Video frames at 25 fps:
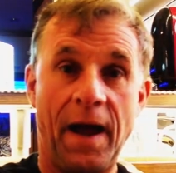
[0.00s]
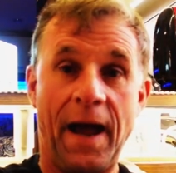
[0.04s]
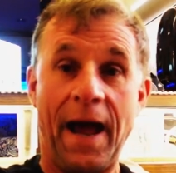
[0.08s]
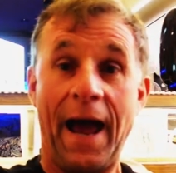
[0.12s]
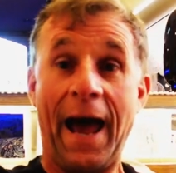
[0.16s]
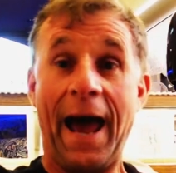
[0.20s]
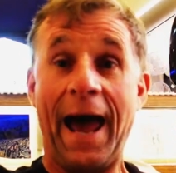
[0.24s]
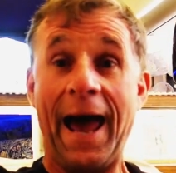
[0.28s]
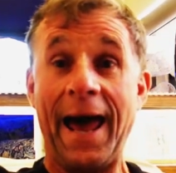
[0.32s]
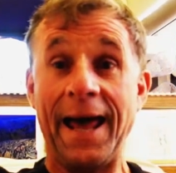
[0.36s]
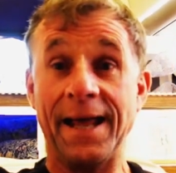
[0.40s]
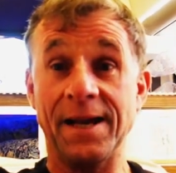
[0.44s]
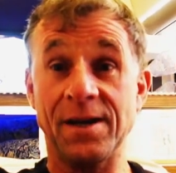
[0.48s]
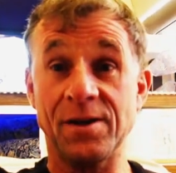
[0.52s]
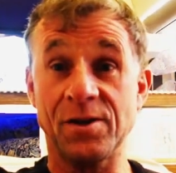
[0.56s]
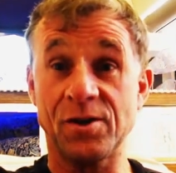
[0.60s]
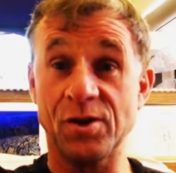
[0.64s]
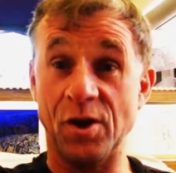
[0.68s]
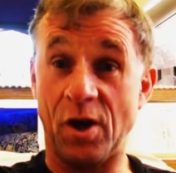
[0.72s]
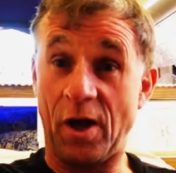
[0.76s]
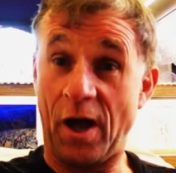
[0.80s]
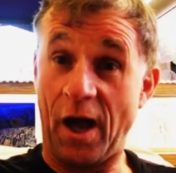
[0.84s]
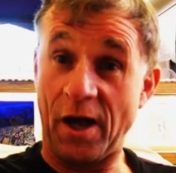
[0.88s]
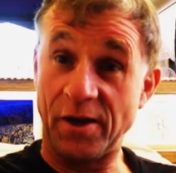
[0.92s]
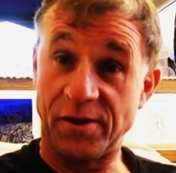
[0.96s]
And
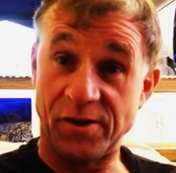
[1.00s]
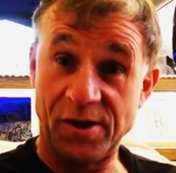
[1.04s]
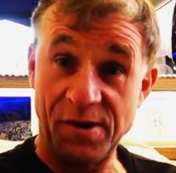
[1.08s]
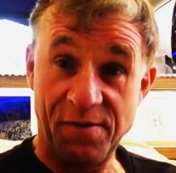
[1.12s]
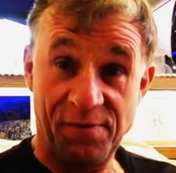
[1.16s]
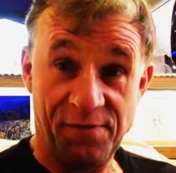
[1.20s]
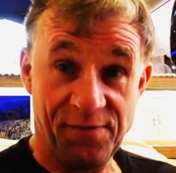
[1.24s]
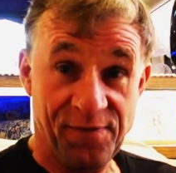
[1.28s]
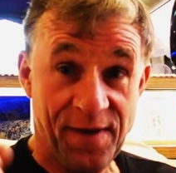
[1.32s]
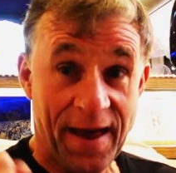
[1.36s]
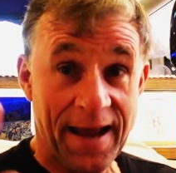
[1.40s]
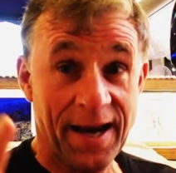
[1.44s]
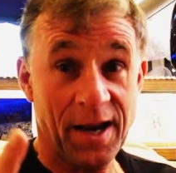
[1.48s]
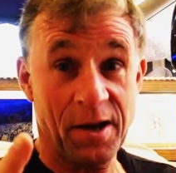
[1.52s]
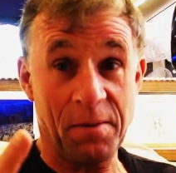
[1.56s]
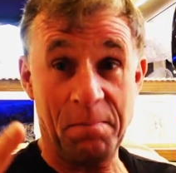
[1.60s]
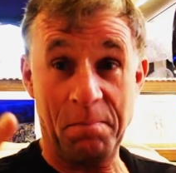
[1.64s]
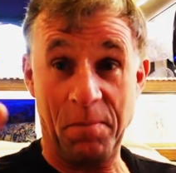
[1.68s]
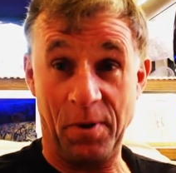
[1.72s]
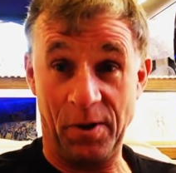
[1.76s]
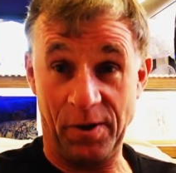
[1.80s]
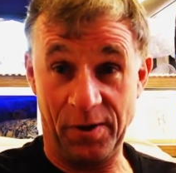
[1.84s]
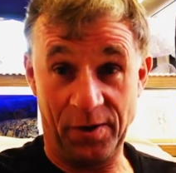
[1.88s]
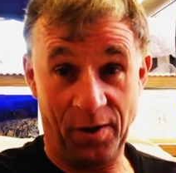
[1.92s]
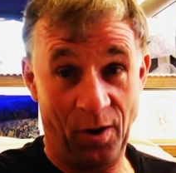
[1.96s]
a
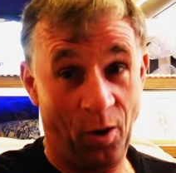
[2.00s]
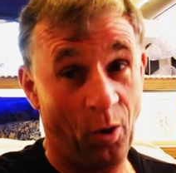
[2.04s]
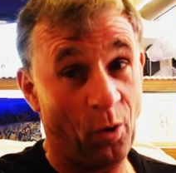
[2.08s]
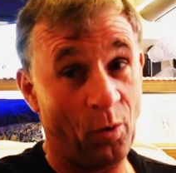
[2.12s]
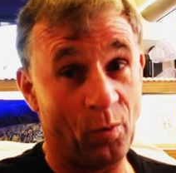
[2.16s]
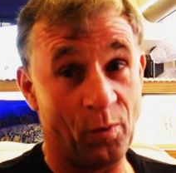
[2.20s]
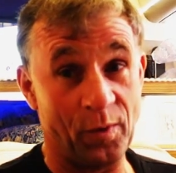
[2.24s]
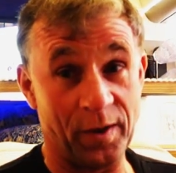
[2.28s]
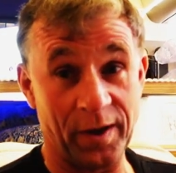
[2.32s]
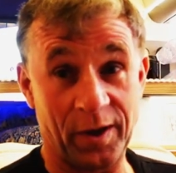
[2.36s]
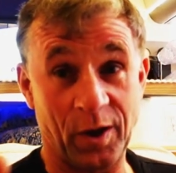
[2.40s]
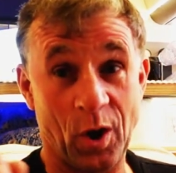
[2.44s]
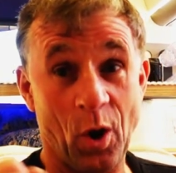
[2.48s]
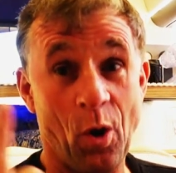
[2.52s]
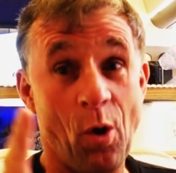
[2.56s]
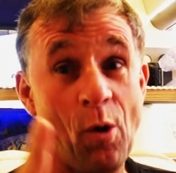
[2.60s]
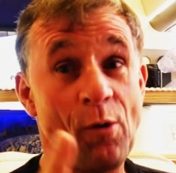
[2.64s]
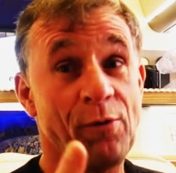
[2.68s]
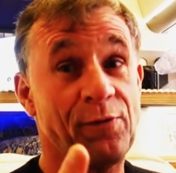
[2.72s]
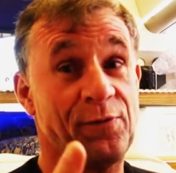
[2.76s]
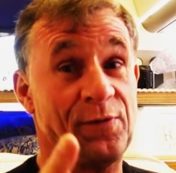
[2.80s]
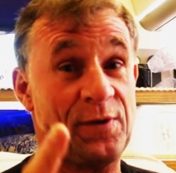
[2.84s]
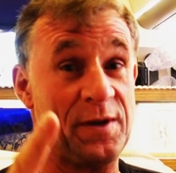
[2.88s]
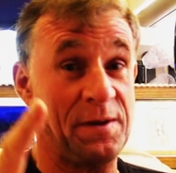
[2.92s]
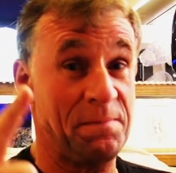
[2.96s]
development on the
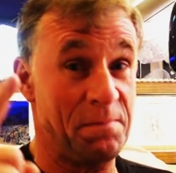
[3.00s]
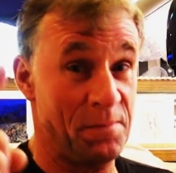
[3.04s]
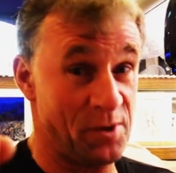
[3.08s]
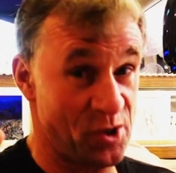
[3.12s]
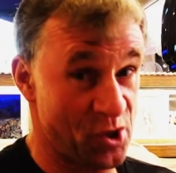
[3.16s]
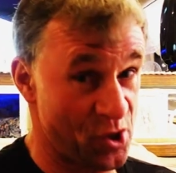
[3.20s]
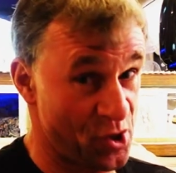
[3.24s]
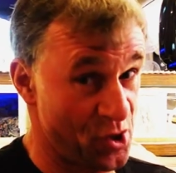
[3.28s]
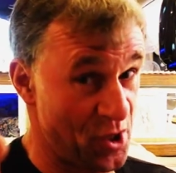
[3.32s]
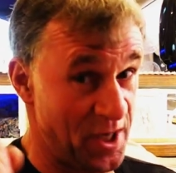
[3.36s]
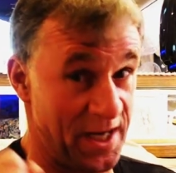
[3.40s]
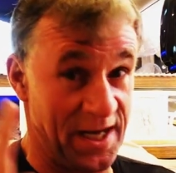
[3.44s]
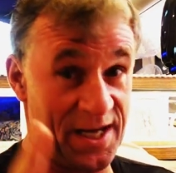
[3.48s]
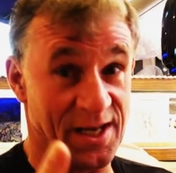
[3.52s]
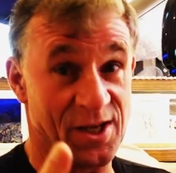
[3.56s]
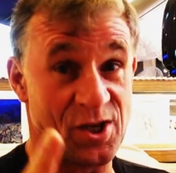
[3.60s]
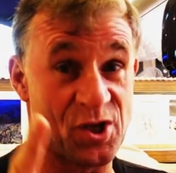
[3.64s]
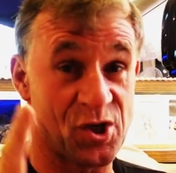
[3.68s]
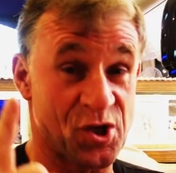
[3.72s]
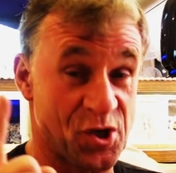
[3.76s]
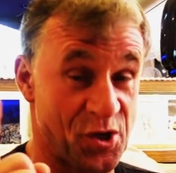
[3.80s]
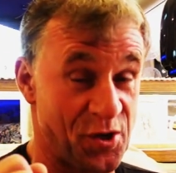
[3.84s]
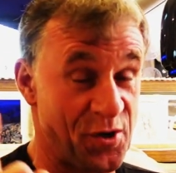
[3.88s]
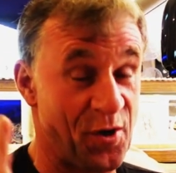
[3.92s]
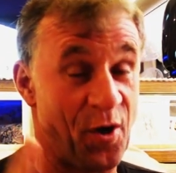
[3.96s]
coffee machine
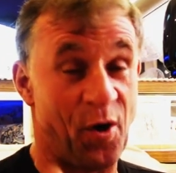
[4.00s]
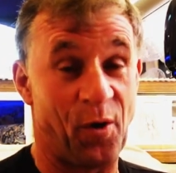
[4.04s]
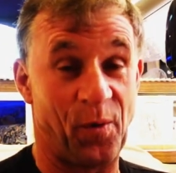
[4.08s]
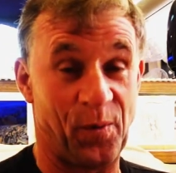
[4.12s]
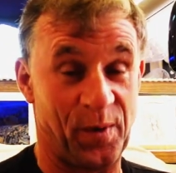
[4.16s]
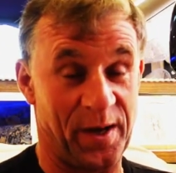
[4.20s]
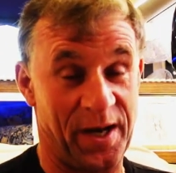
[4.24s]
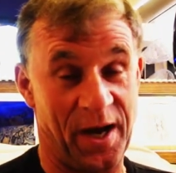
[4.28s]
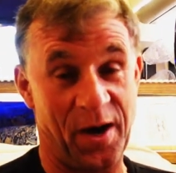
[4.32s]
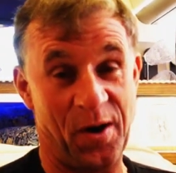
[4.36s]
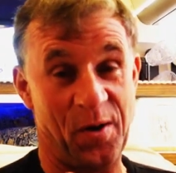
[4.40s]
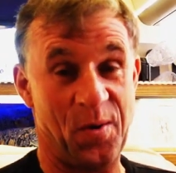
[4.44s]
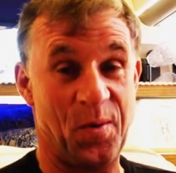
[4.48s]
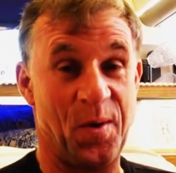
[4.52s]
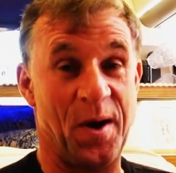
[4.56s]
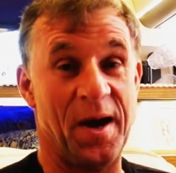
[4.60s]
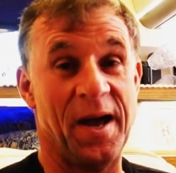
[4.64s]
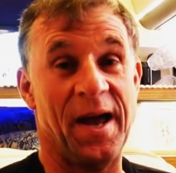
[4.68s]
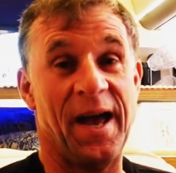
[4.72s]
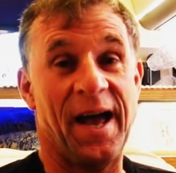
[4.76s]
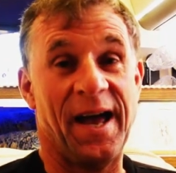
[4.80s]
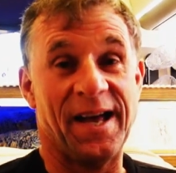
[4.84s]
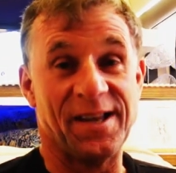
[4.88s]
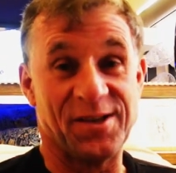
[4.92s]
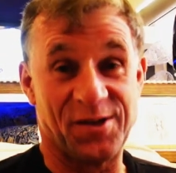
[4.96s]
scenario
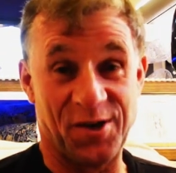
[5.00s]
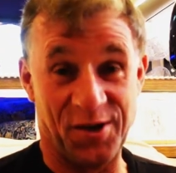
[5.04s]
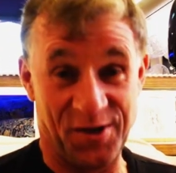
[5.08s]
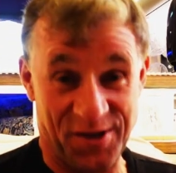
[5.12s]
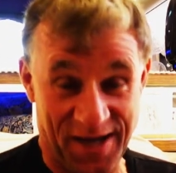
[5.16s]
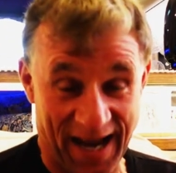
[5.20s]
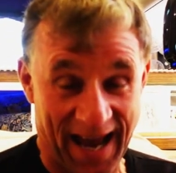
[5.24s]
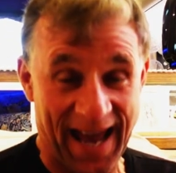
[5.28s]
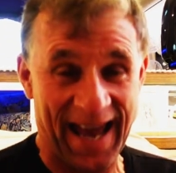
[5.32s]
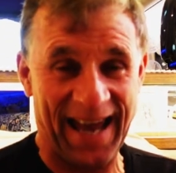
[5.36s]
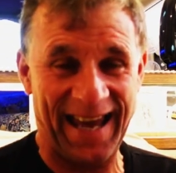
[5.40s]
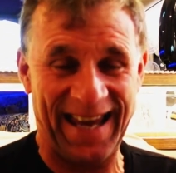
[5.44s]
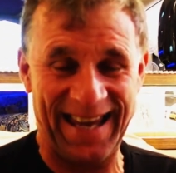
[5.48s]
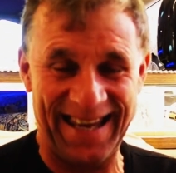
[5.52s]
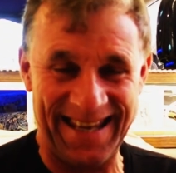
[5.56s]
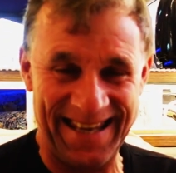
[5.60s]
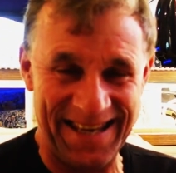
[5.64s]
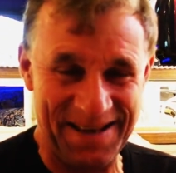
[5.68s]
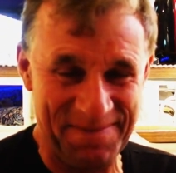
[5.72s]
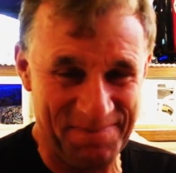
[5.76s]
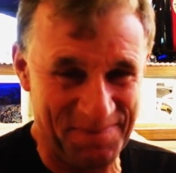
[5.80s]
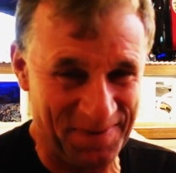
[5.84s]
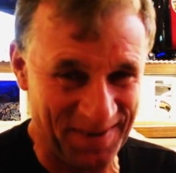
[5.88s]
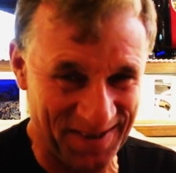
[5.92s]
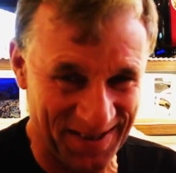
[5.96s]

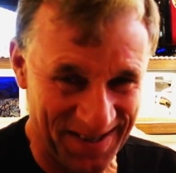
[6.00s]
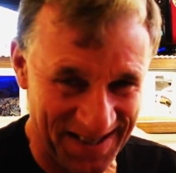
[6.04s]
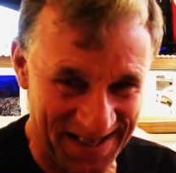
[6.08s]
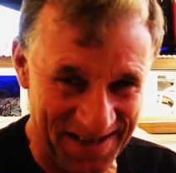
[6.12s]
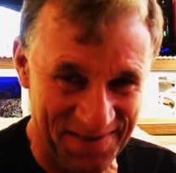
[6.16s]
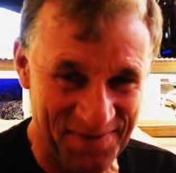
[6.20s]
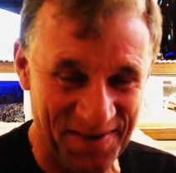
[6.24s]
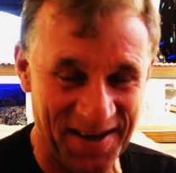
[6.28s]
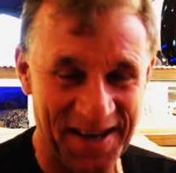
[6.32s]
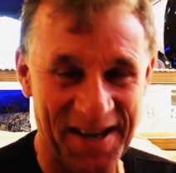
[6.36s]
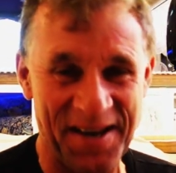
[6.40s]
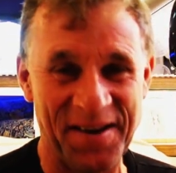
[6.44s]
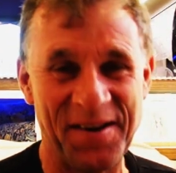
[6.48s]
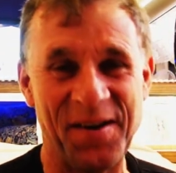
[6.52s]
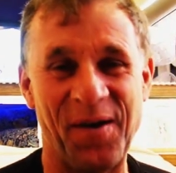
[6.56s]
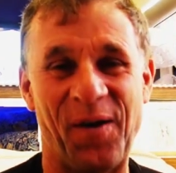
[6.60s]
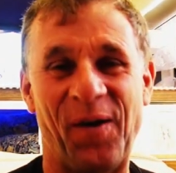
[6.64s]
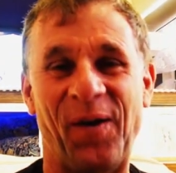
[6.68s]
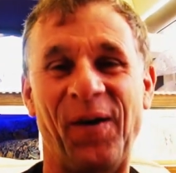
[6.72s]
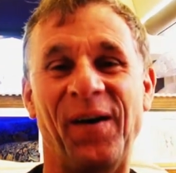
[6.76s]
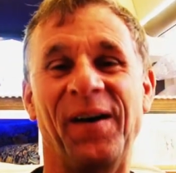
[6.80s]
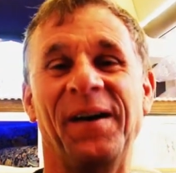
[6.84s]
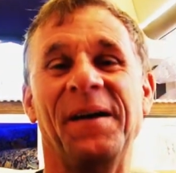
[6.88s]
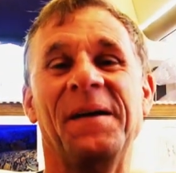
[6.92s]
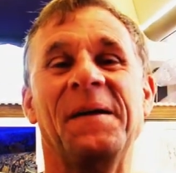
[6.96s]
today, believe it or
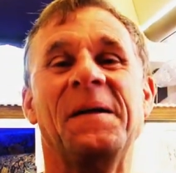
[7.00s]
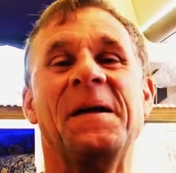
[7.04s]
not.